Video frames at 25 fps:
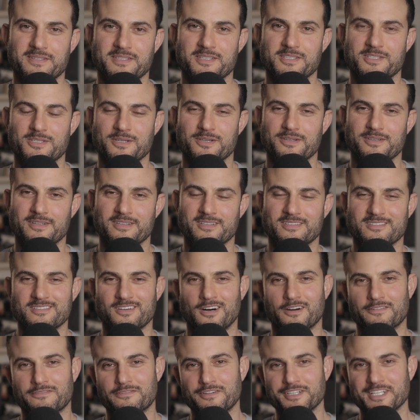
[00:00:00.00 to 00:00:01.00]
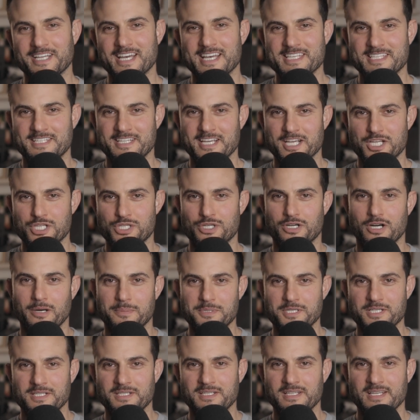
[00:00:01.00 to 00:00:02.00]
So offering it as an extra
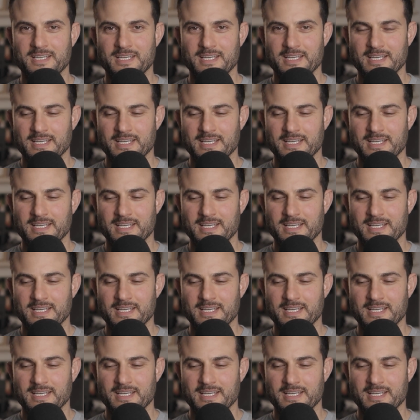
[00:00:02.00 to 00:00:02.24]
option,